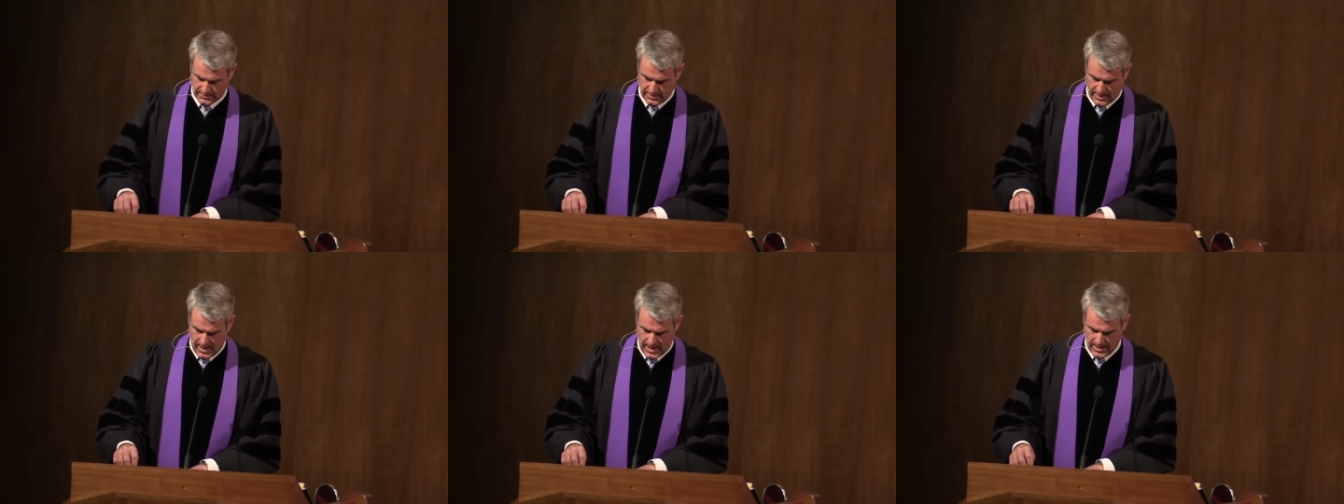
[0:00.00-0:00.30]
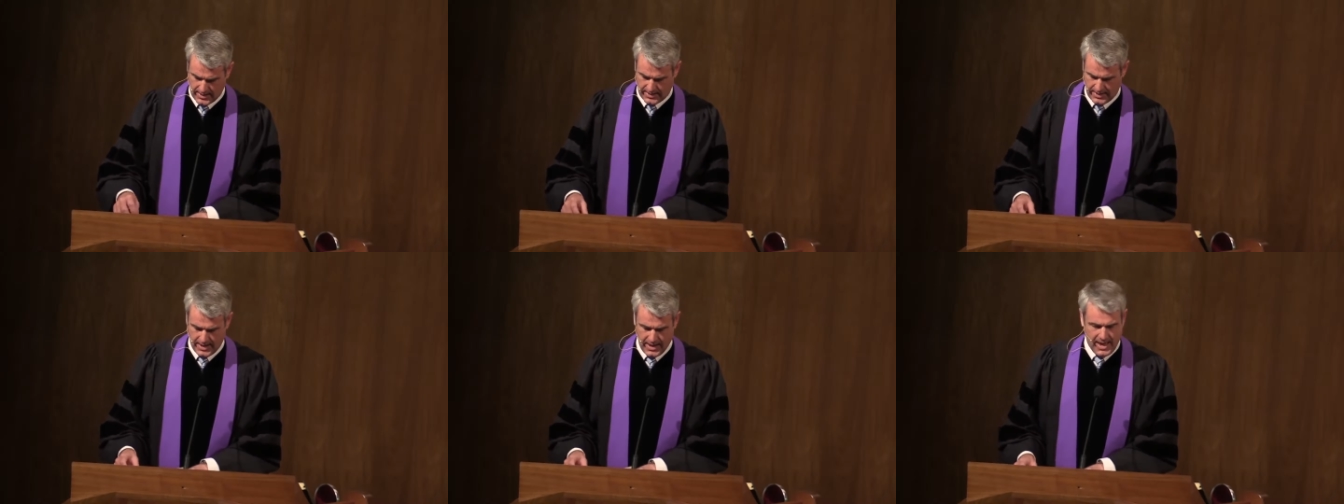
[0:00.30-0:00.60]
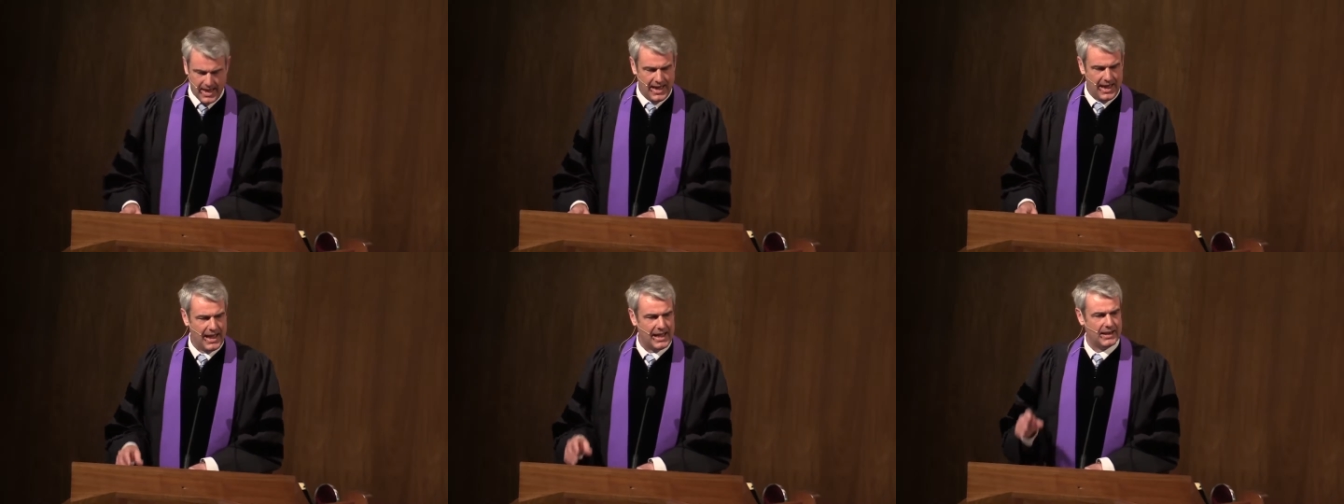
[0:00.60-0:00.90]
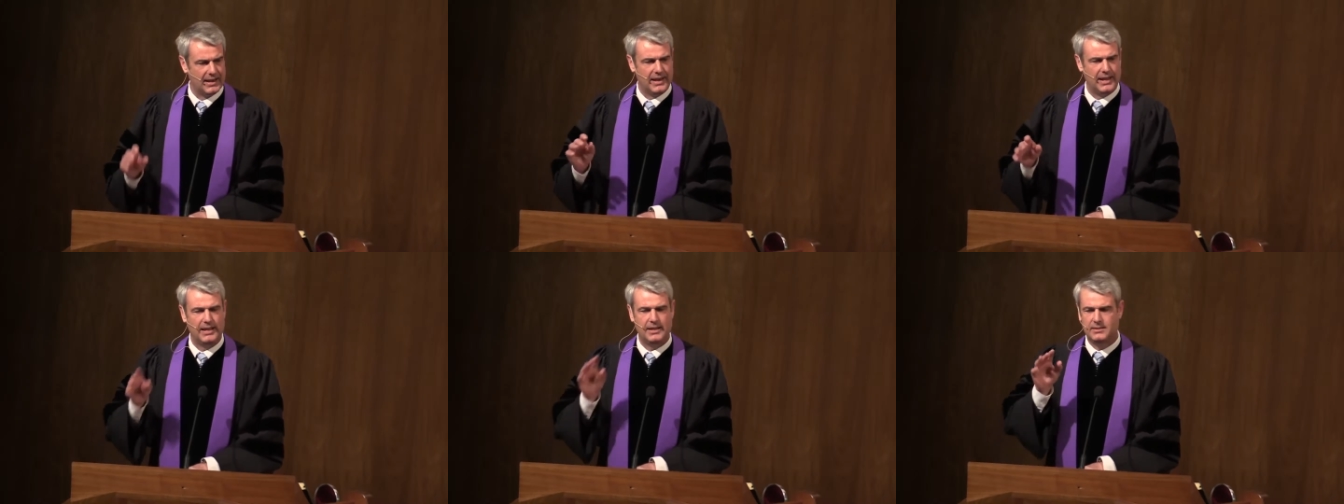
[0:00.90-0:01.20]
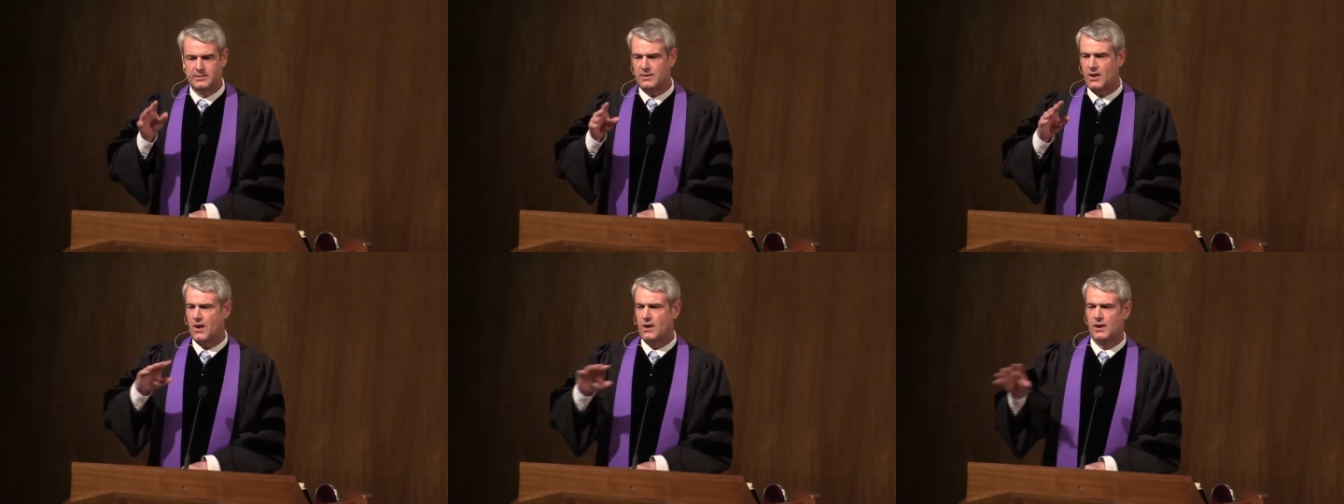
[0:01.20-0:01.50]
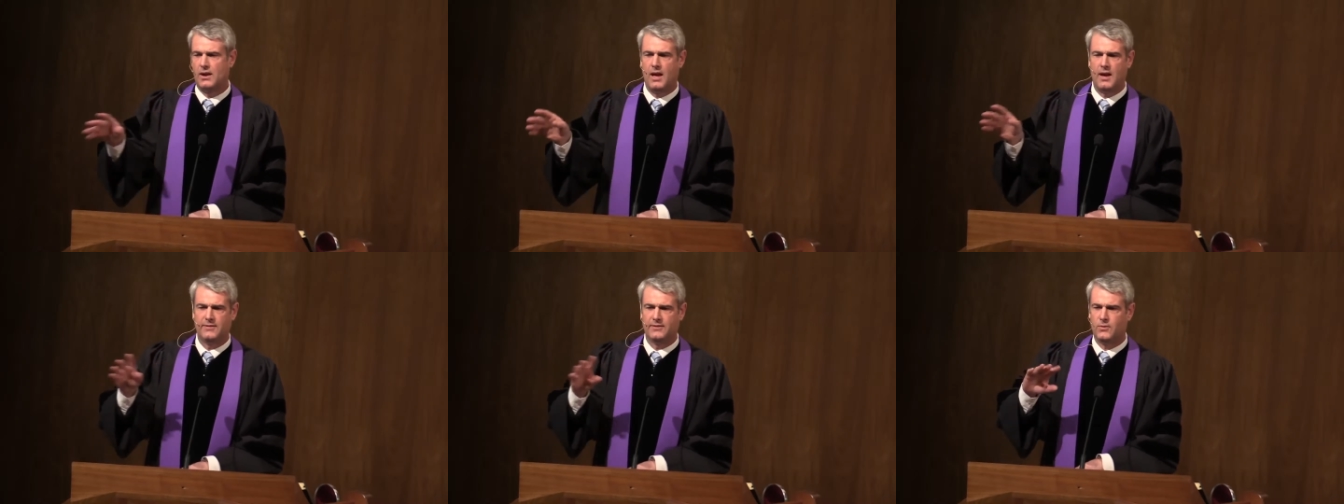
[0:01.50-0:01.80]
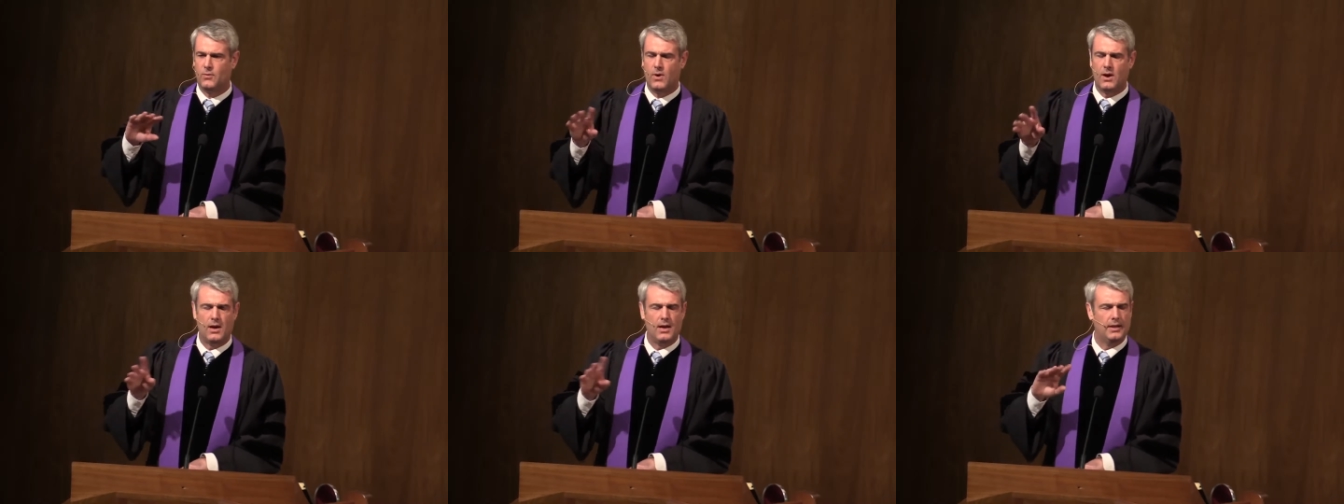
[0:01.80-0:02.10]
like, at least our loved
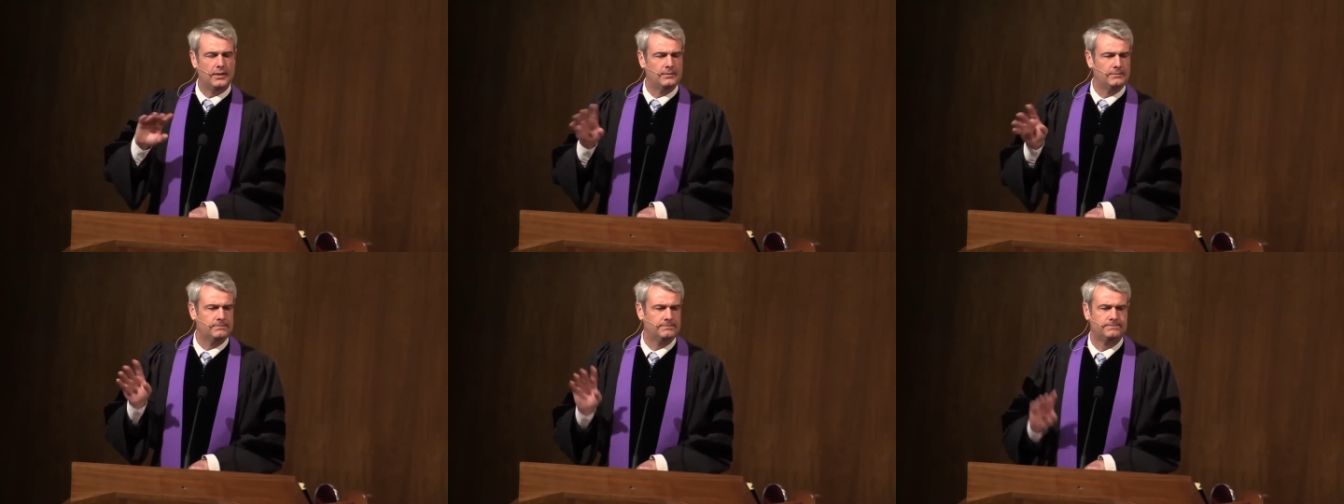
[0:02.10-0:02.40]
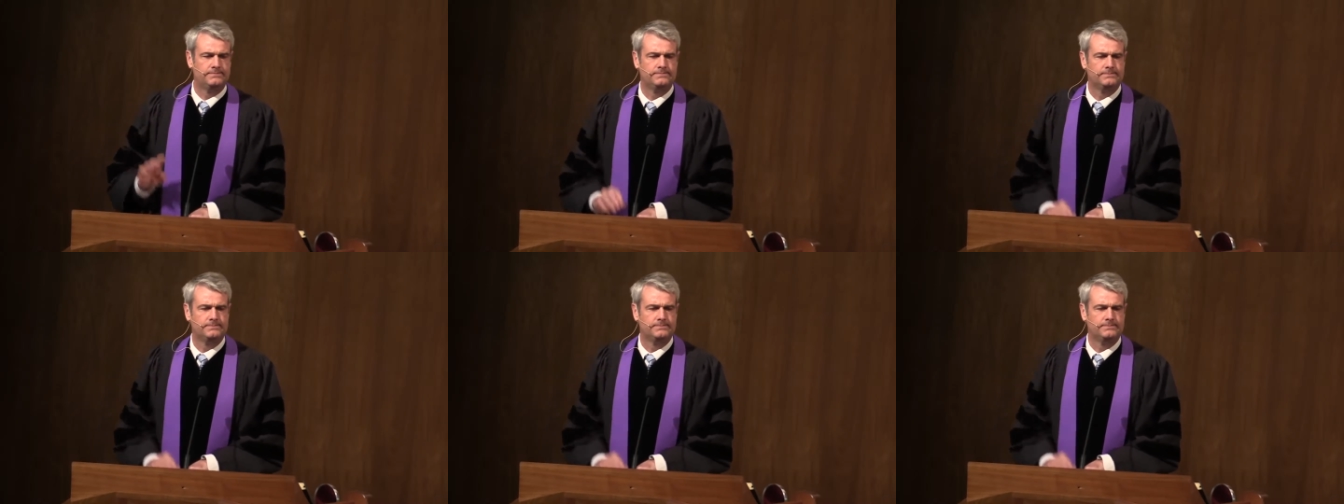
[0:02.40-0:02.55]
one,